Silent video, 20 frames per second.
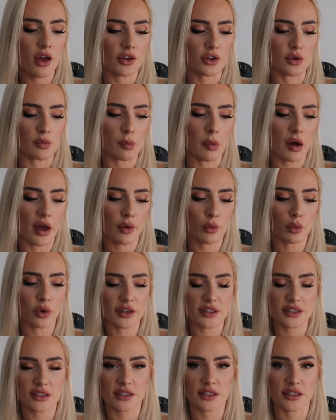you might
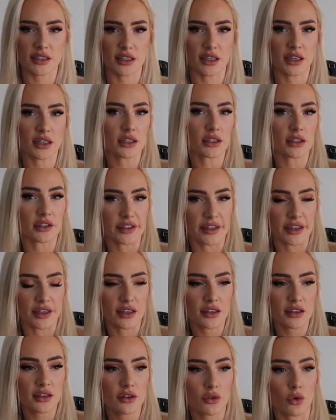want to steer
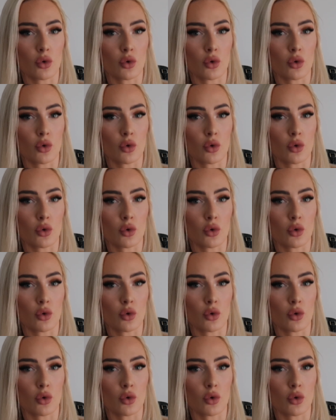clear.